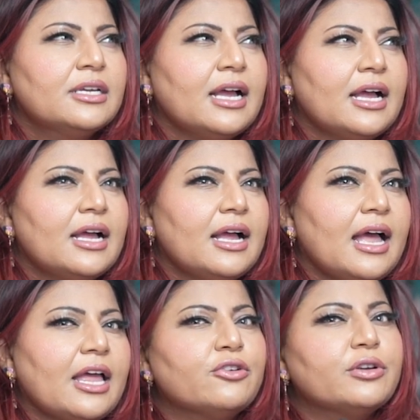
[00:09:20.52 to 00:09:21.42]

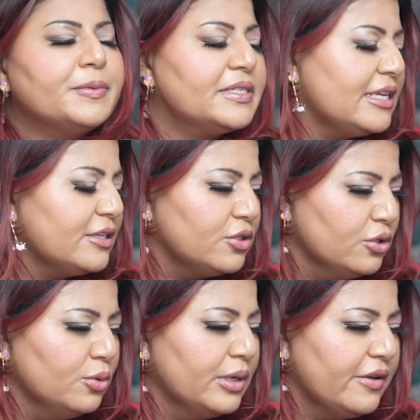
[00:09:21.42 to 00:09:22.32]
100%
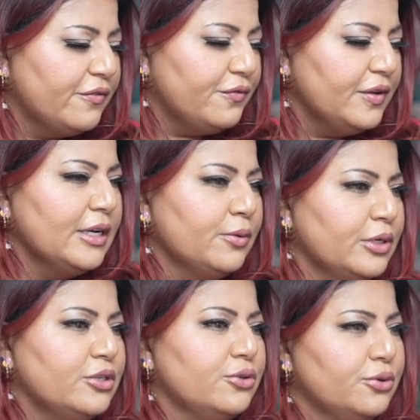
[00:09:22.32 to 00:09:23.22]
do what a filler
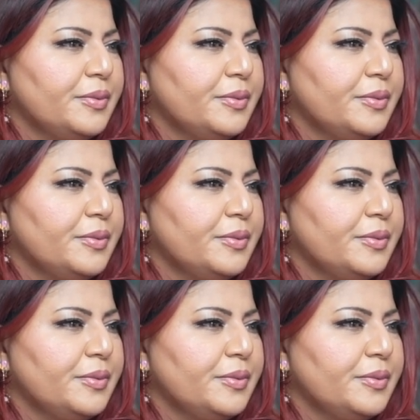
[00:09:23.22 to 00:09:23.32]
would do.